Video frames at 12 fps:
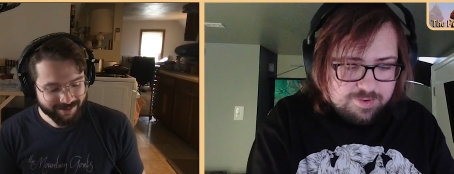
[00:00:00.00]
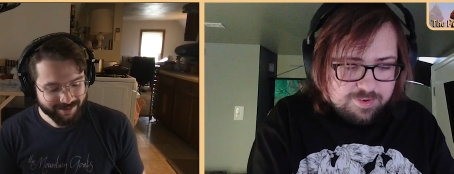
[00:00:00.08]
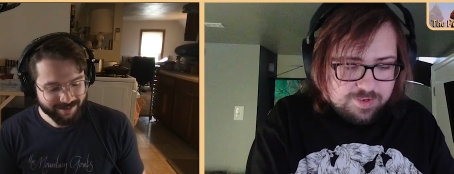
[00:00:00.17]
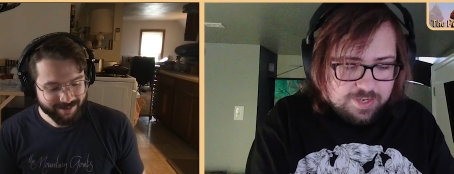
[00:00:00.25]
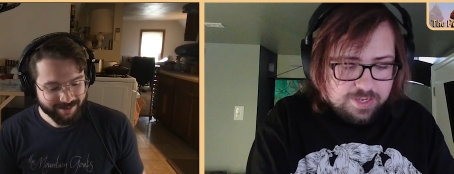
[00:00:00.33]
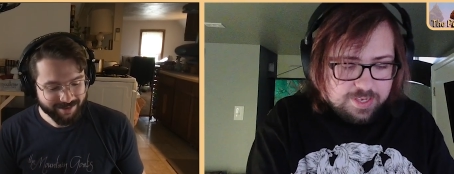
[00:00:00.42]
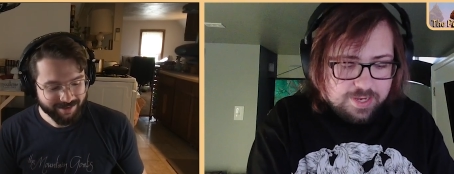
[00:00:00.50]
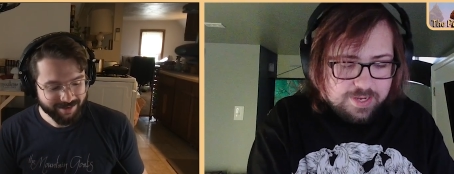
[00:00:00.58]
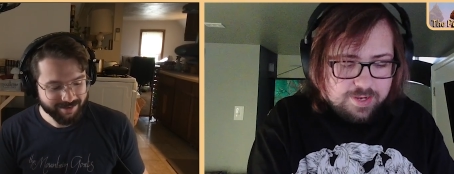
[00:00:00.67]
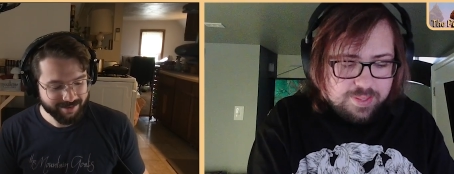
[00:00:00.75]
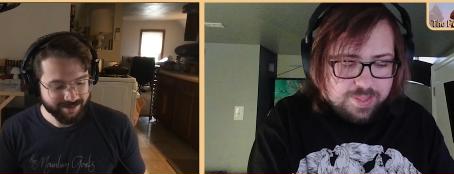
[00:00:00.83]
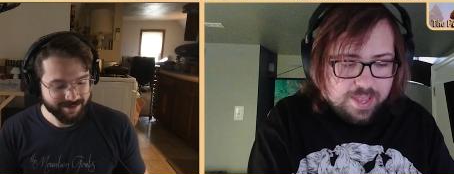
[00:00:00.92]
Speaker 1: Uh,
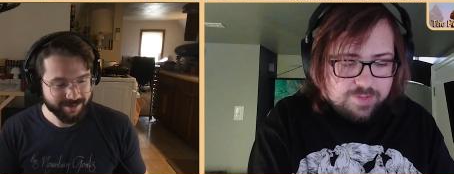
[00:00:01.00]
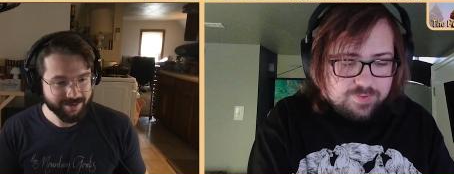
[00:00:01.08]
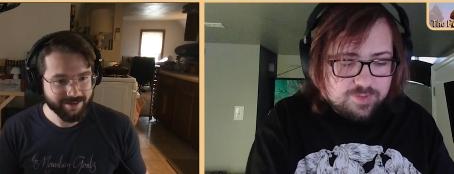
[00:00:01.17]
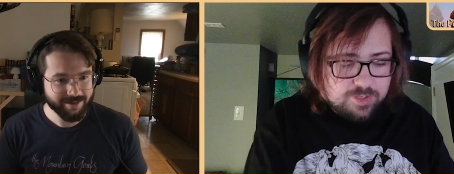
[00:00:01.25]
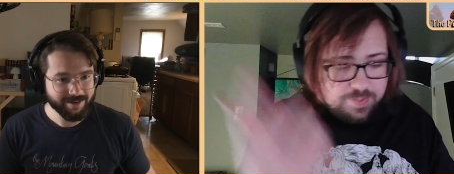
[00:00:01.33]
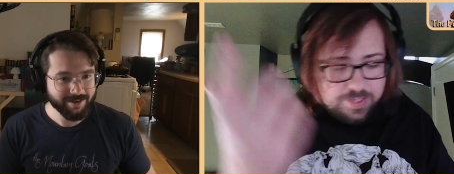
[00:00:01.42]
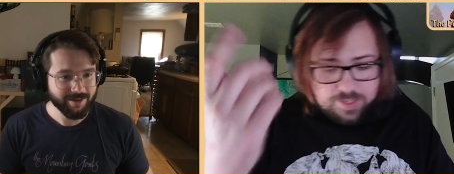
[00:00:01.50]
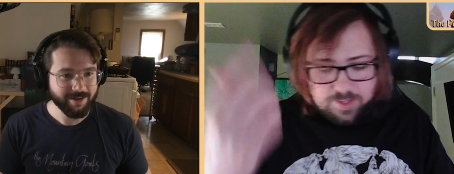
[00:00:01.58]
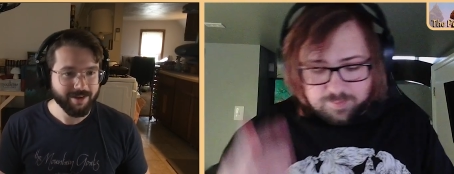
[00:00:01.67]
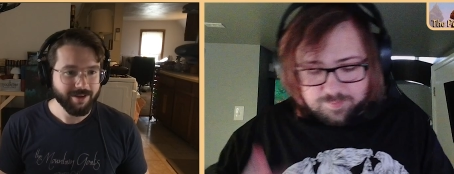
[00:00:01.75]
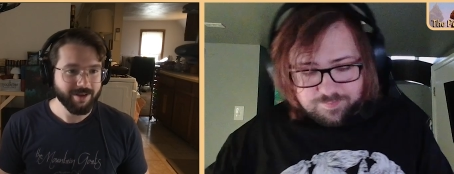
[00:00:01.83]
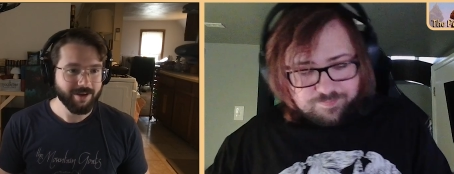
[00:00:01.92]
and that's going to be it.
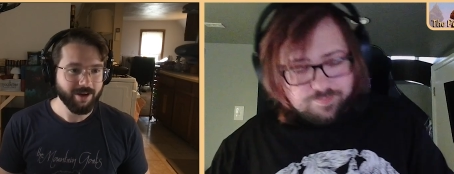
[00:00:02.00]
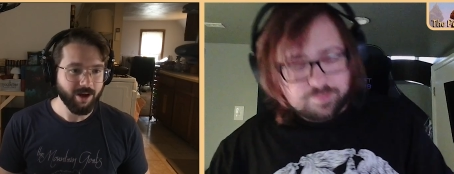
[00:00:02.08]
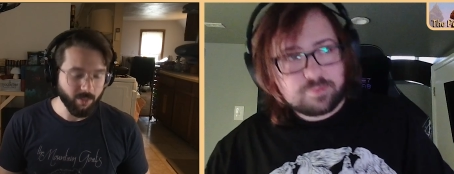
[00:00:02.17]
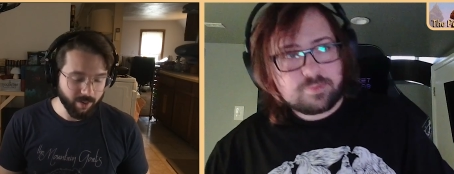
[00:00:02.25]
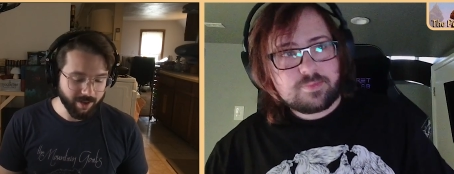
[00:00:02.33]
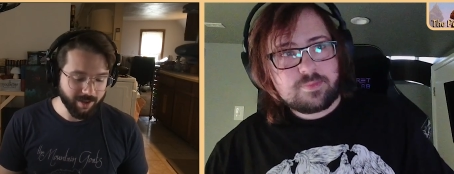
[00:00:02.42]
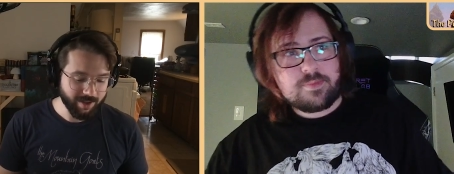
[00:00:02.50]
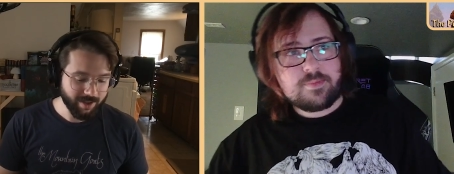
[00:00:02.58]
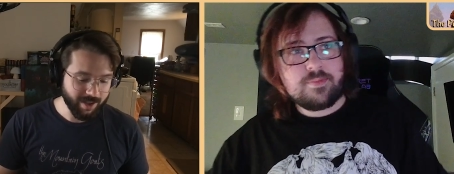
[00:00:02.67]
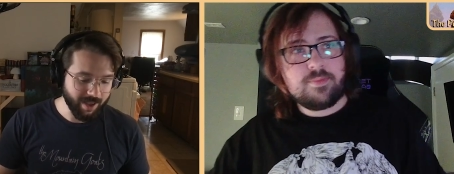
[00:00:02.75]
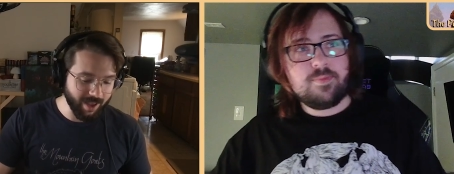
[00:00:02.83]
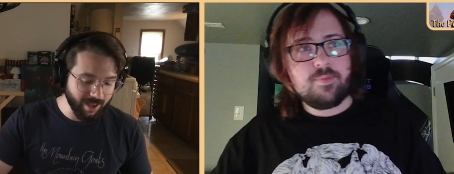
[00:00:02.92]
Speaker 2: All right.
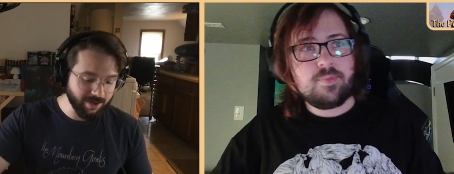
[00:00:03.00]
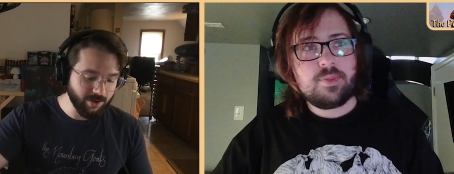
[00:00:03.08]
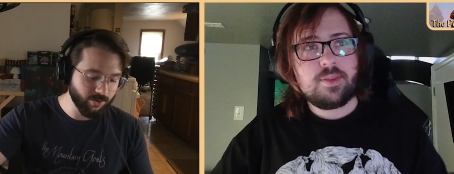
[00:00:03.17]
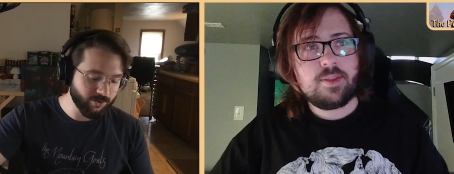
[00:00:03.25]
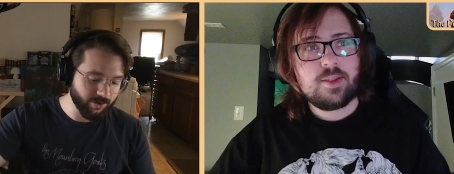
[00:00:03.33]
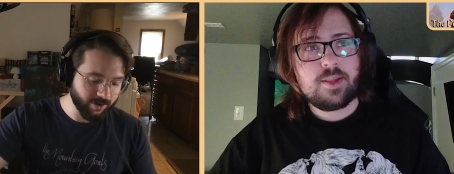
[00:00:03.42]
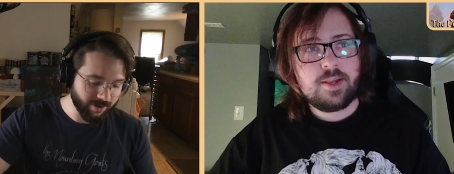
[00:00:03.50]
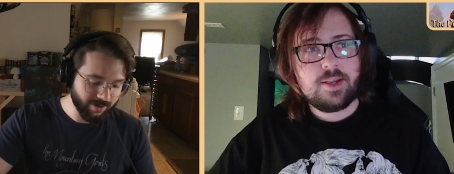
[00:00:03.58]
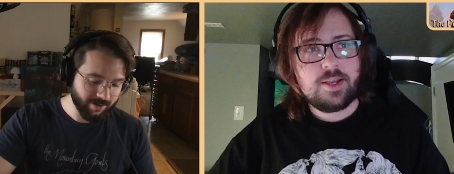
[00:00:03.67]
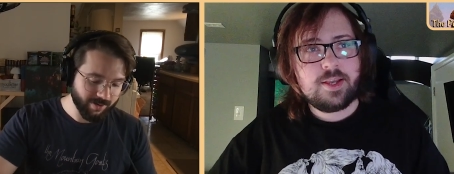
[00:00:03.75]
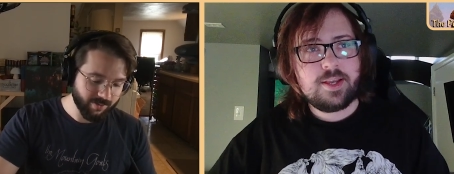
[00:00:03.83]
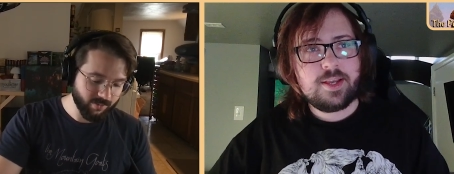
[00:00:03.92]
End of your
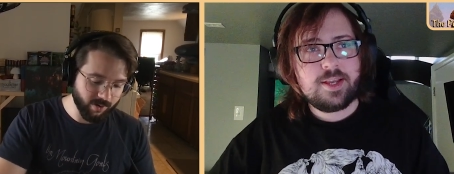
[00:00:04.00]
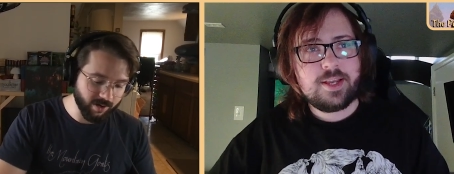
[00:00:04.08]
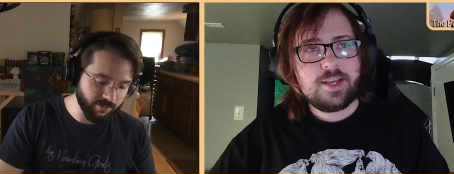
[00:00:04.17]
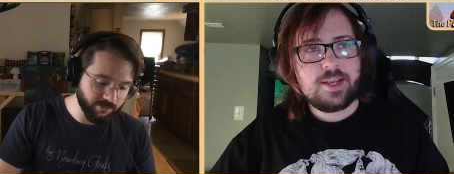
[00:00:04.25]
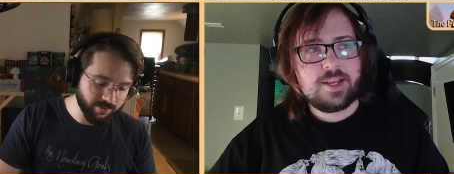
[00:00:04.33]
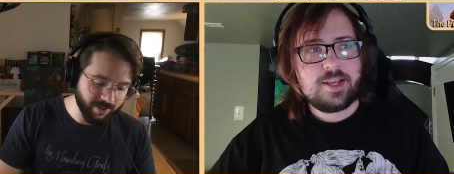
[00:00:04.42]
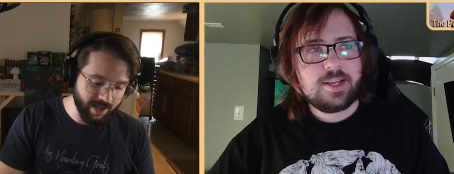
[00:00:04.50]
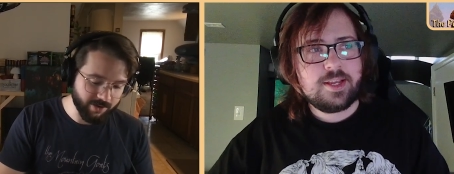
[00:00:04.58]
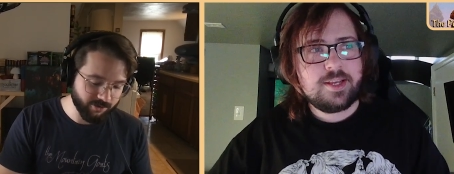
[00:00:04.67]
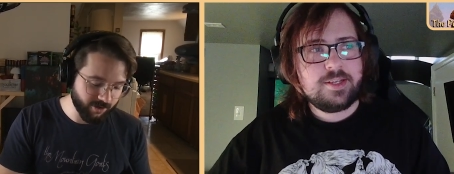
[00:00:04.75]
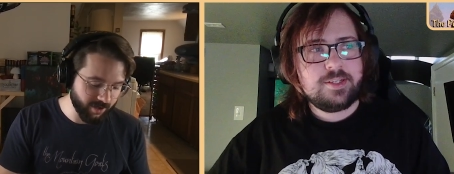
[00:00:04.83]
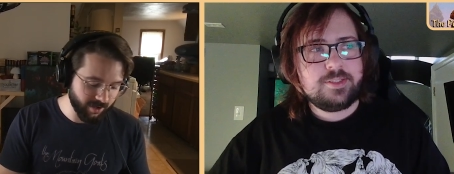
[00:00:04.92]
turn. We're going to
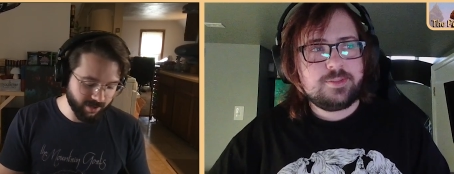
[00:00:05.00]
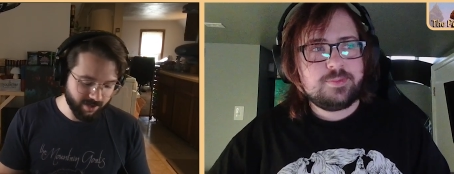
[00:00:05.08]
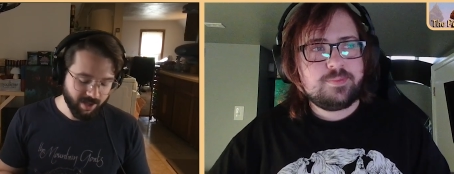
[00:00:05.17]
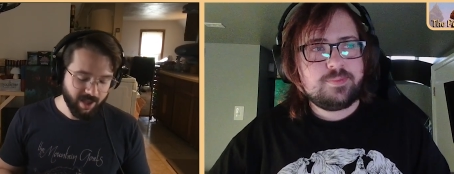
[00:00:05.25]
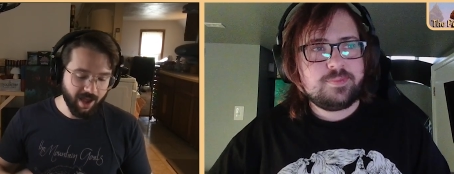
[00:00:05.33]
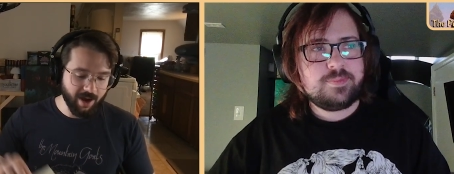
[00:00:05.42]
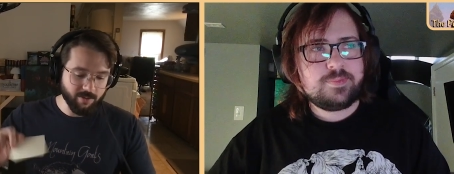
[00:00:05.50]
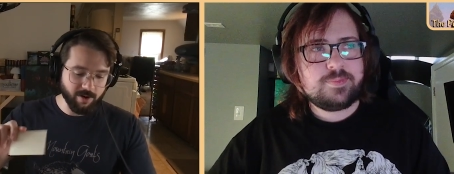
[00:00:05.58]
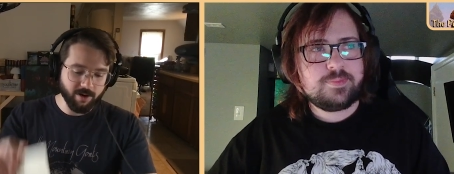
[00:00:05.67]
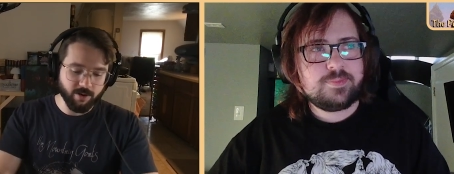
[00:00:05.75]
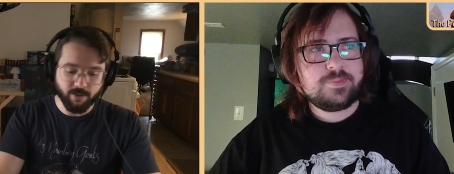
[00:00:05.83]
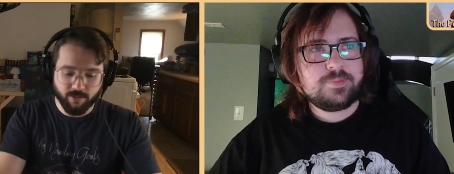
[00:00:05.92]
flash in
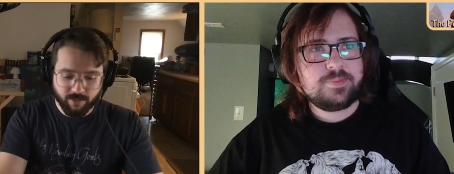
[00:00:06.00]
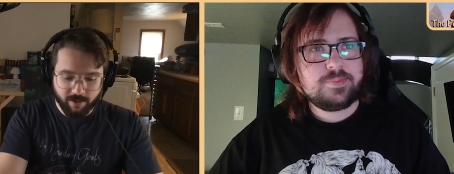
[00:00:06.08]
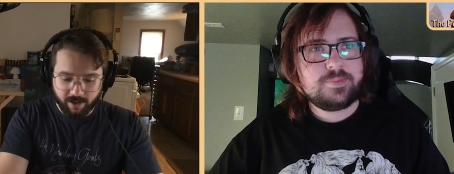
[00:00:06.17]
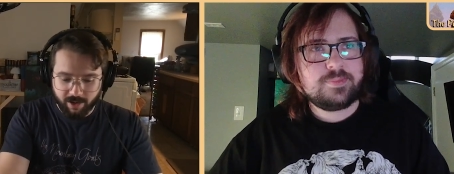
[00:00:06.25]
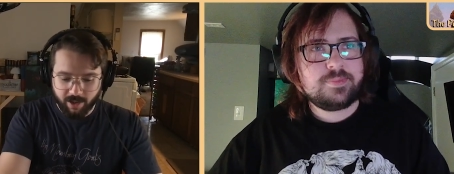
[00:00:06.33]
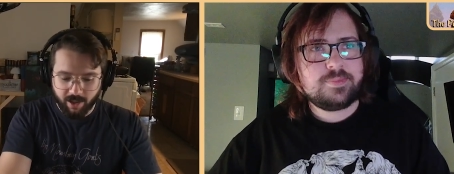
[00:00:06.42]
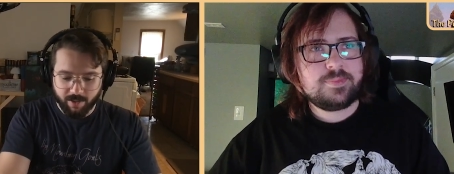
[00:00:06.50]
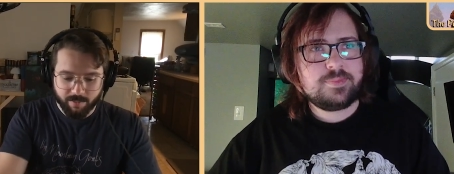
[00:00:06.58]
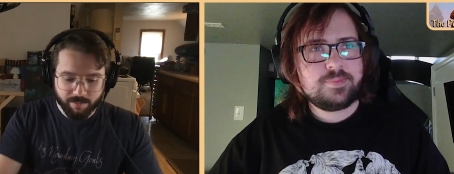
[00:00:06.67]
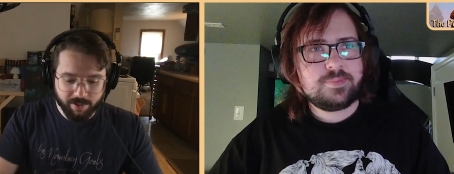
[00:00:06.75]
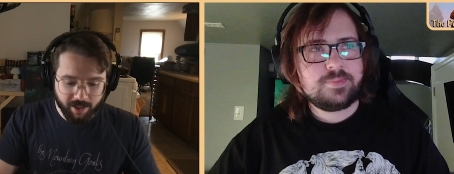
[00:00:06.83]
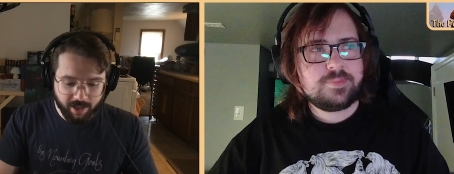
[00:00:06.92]
our own
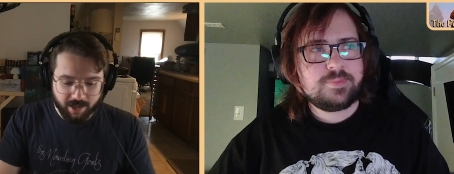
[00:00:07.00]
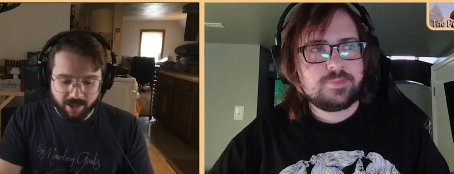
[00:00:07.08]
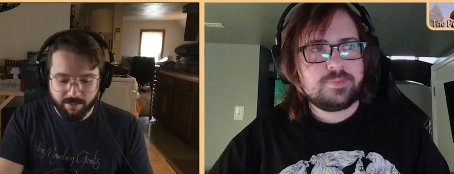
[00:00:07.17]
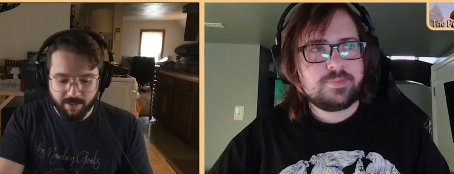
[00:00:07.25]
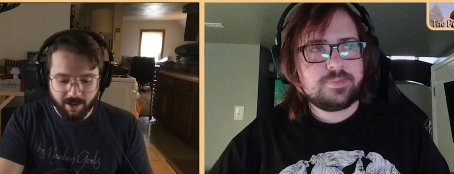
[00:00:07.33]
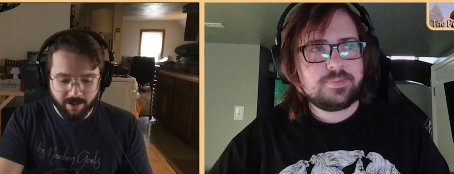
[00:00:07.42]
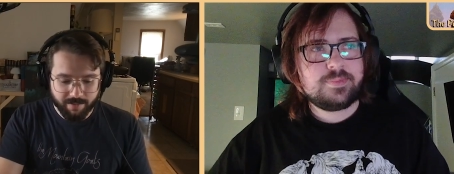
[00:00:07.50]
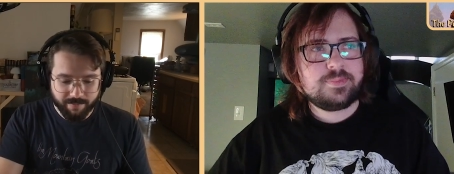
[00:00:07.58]
Palladian mirror.